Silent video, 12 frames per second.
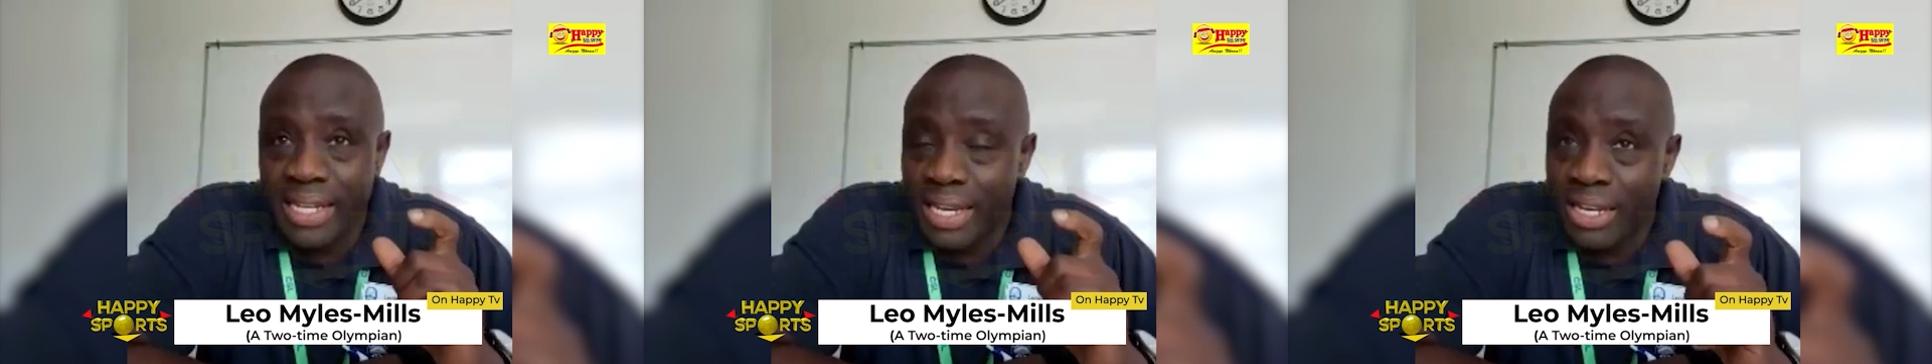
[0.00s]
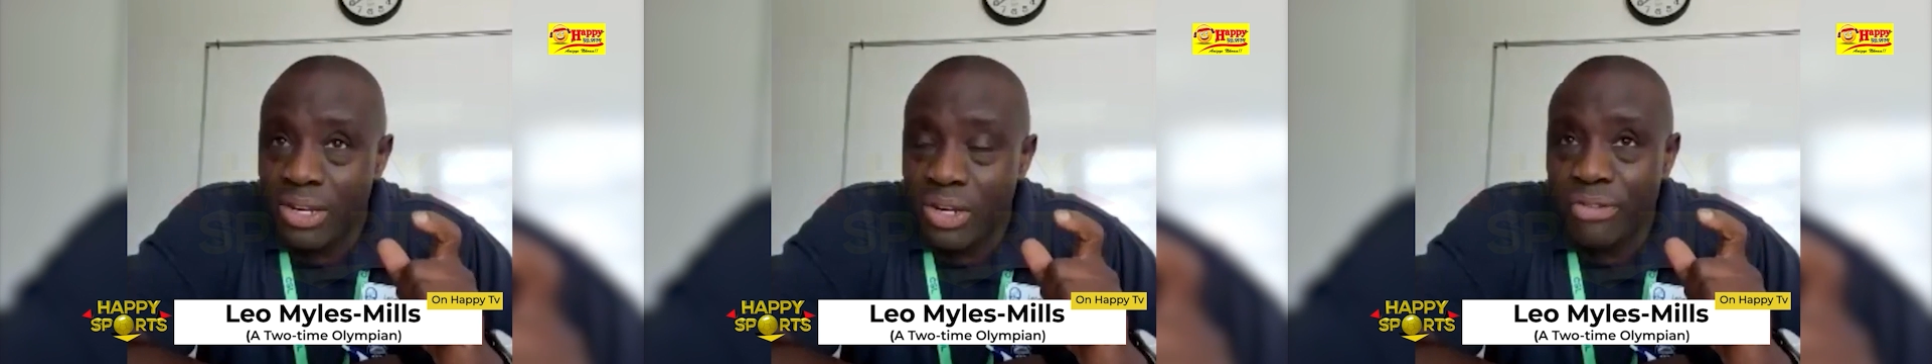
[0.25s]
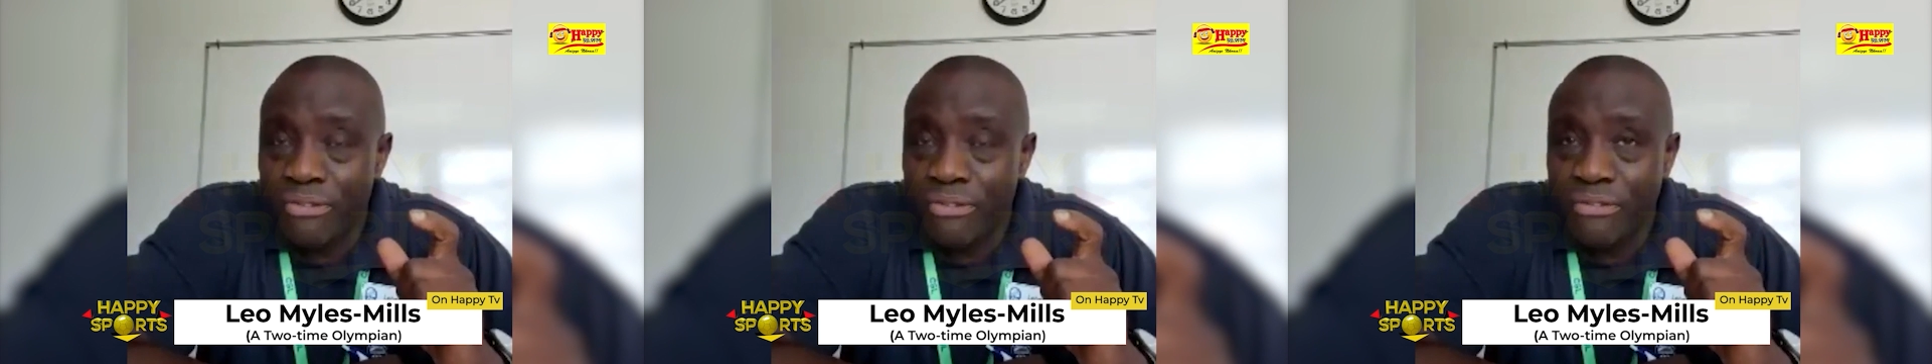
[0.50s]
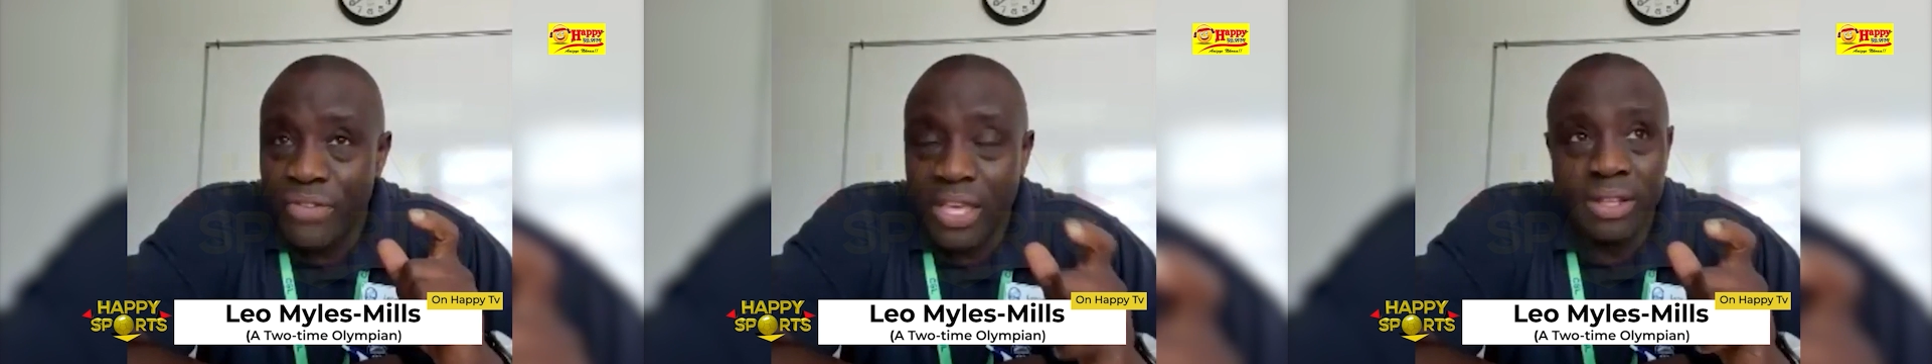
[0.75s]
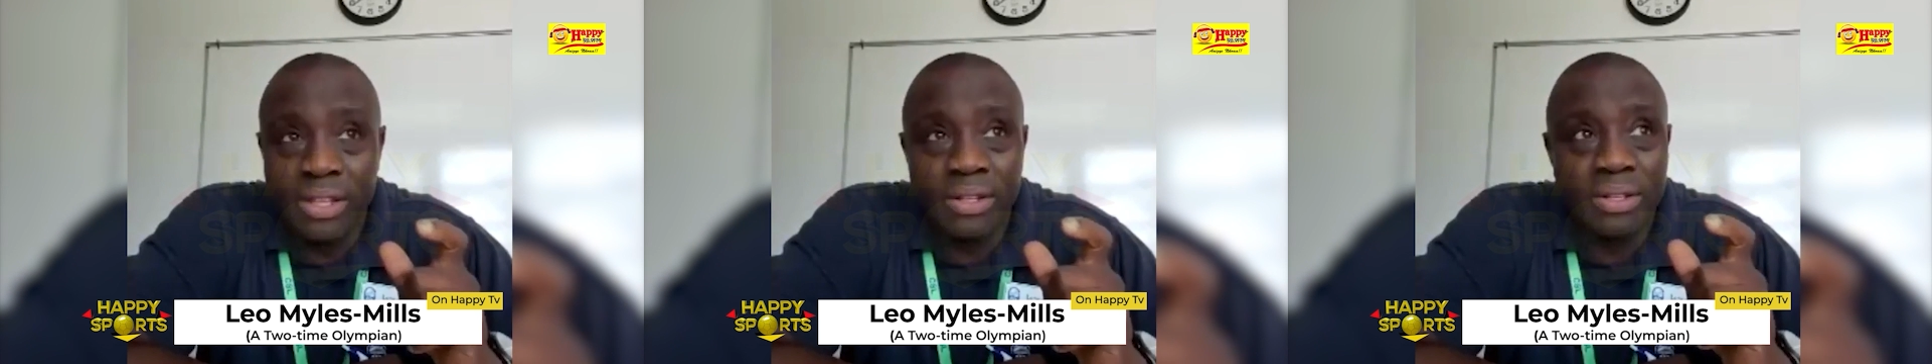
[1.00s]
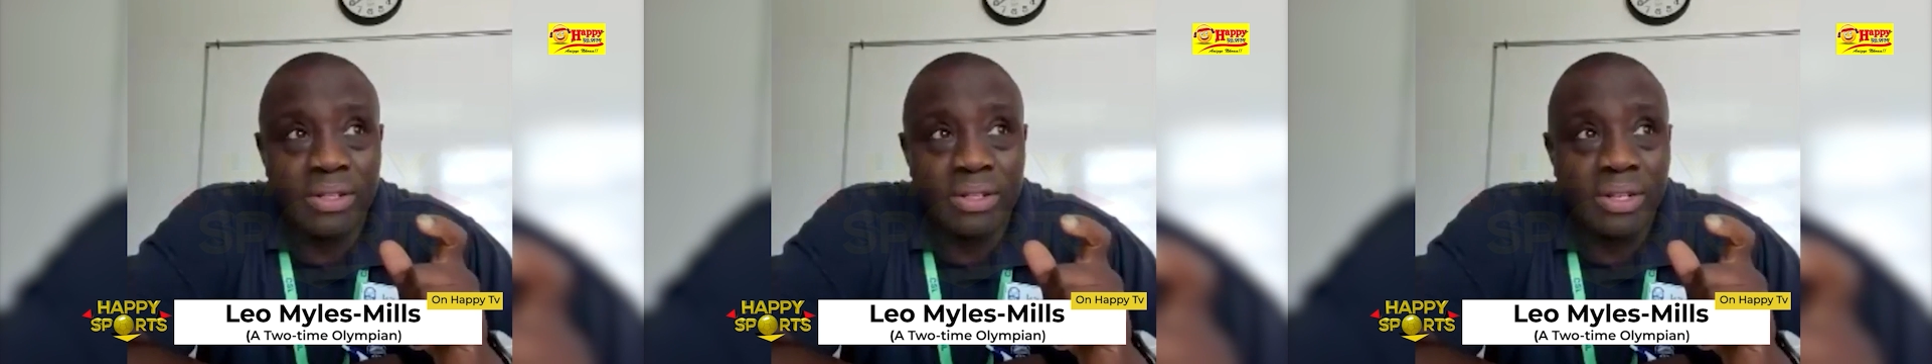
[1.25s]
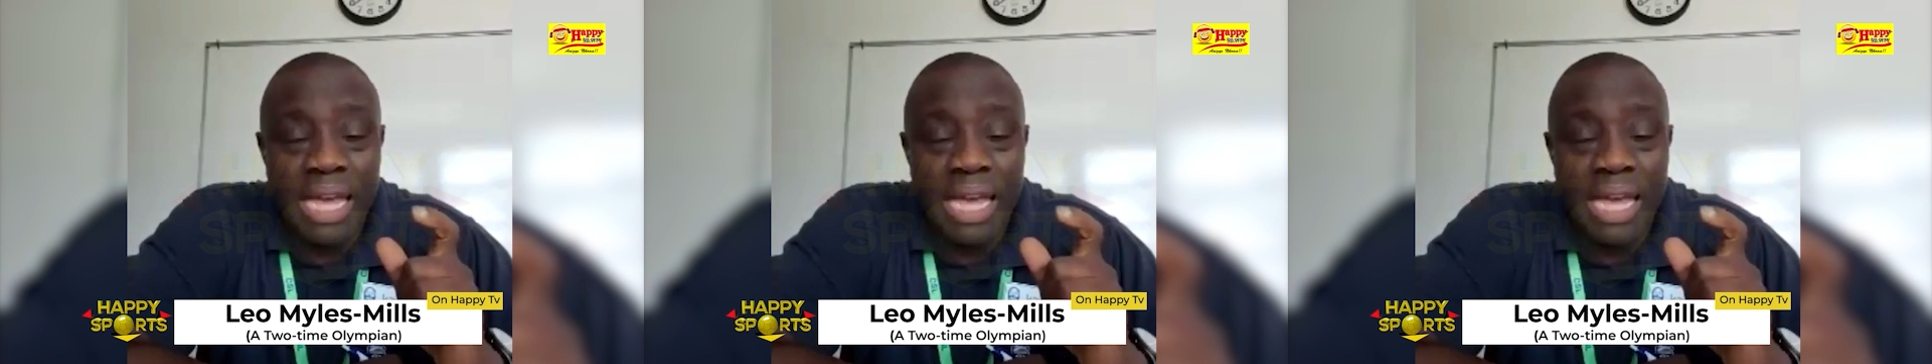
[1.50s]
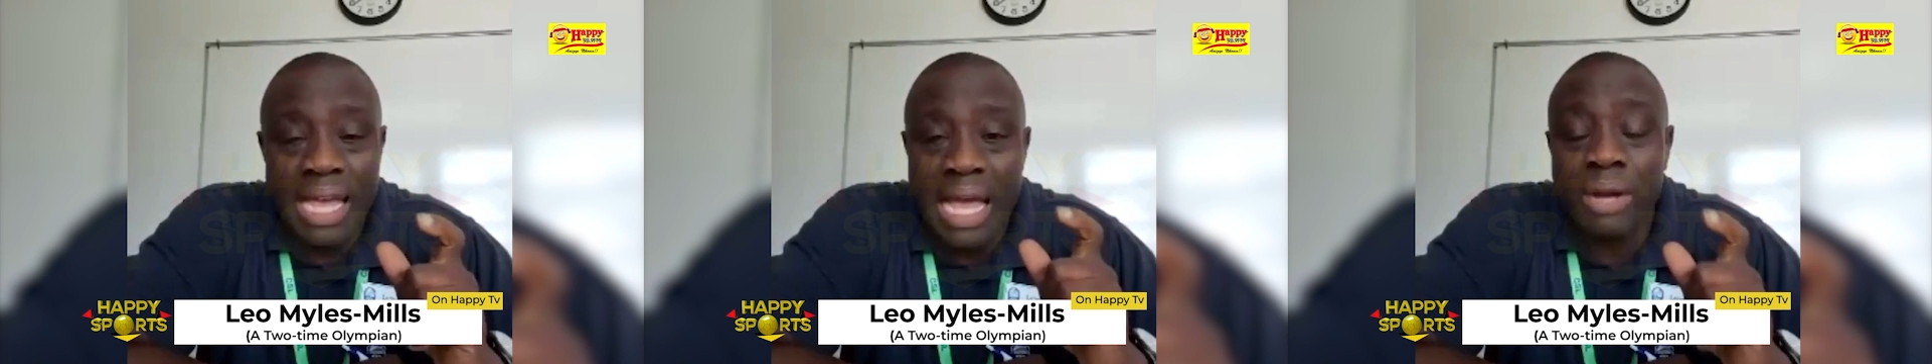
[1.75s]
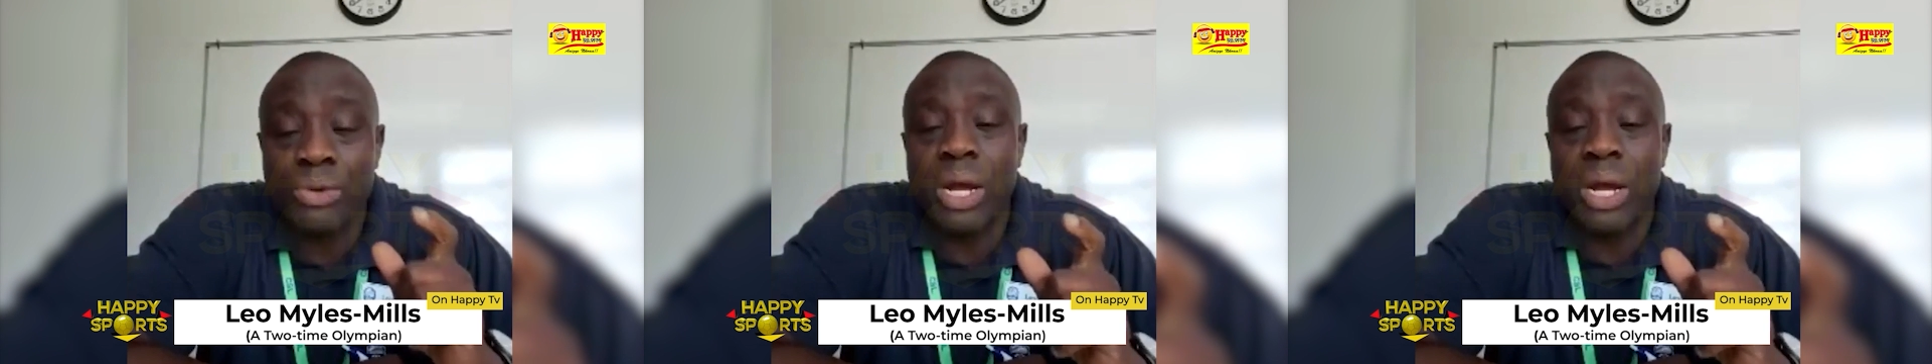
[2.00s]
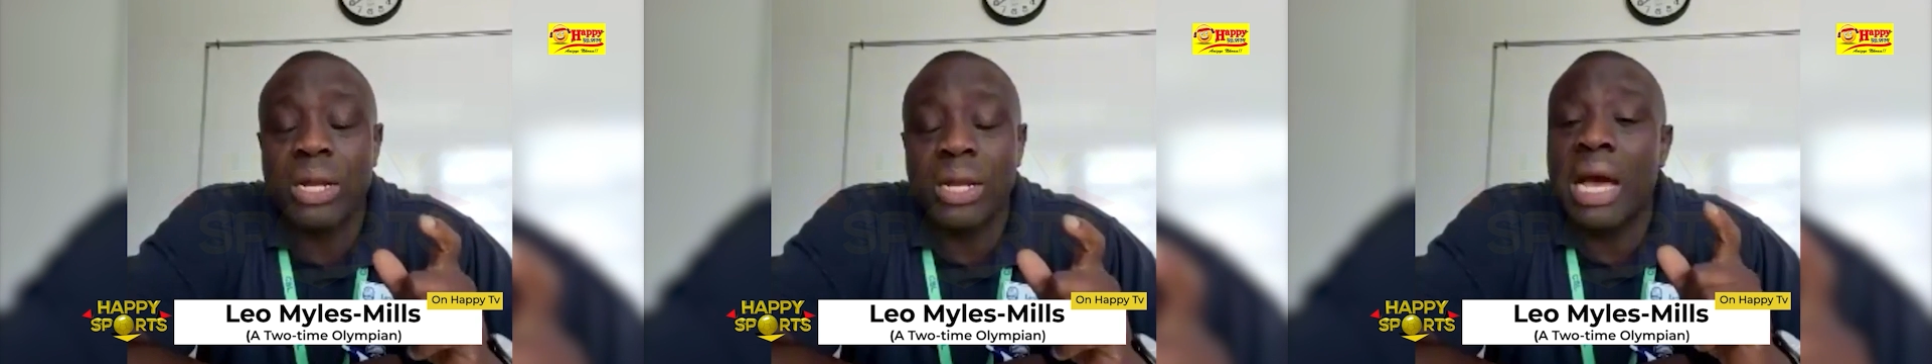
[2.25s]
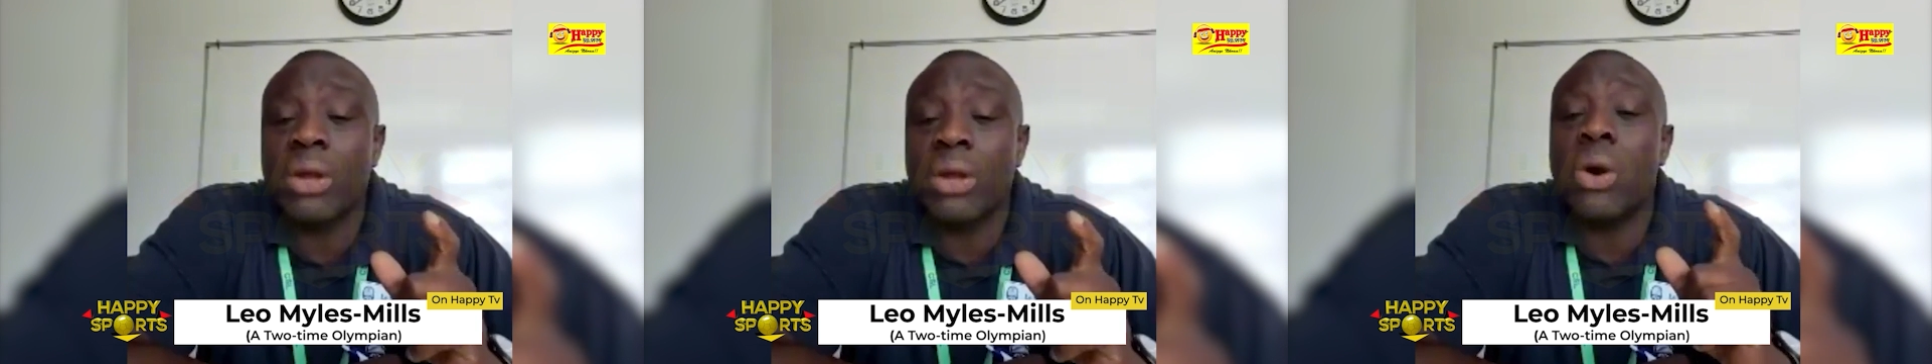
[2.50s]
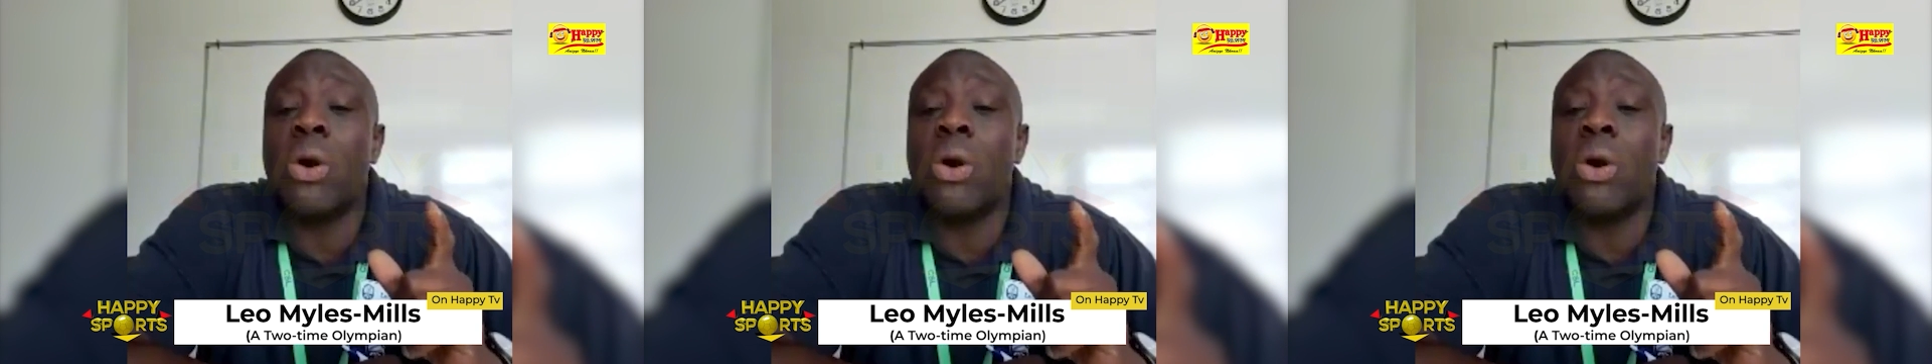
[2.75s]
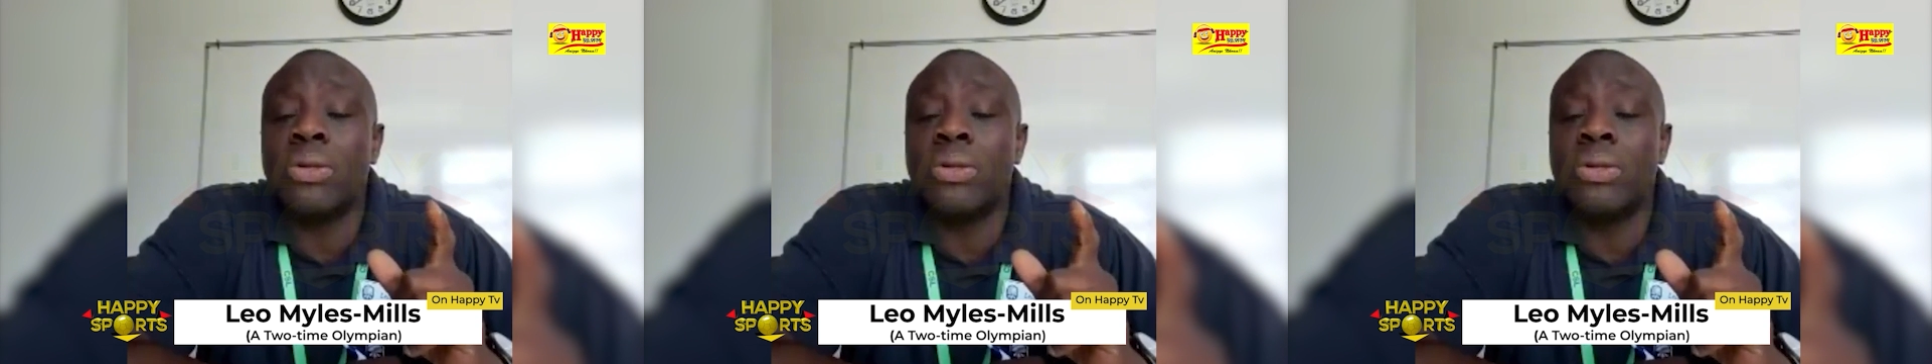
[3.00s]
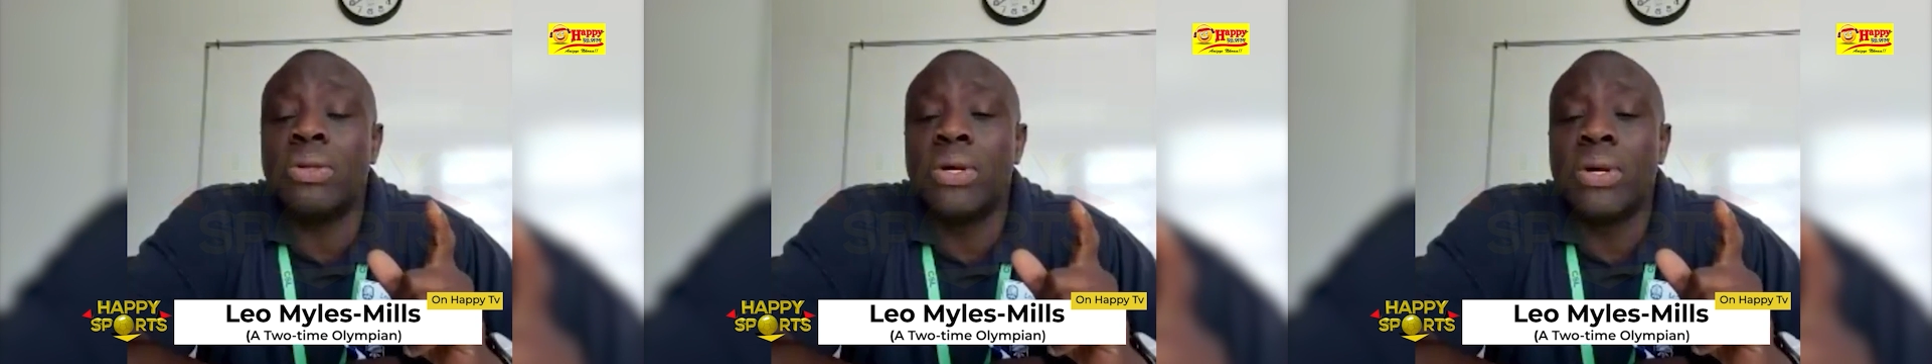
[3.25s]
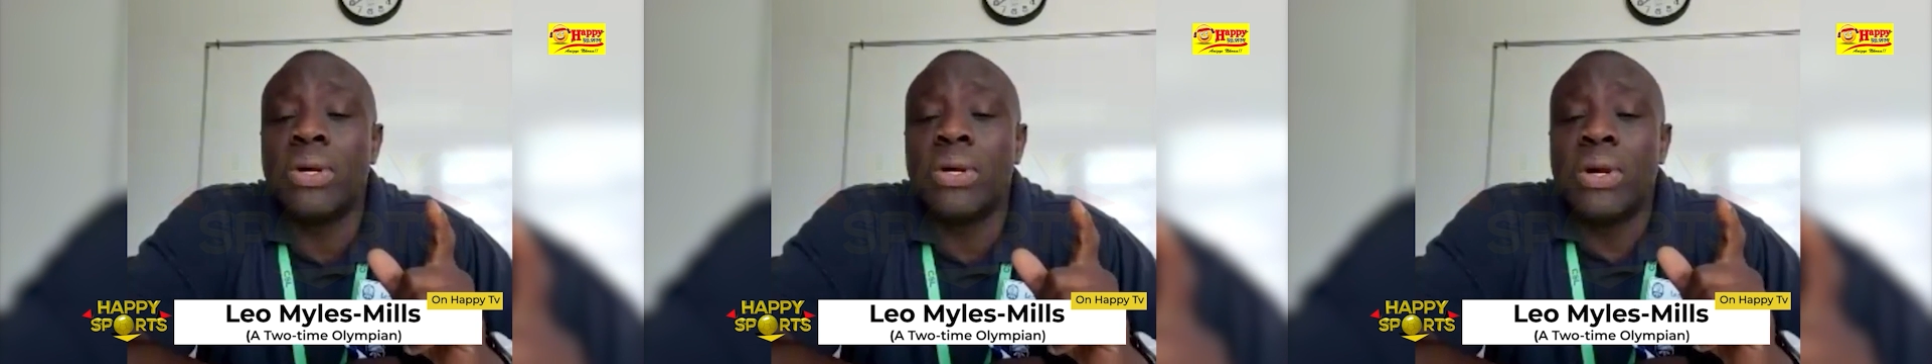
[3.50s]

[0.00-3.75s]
It did not feel like I had run at all.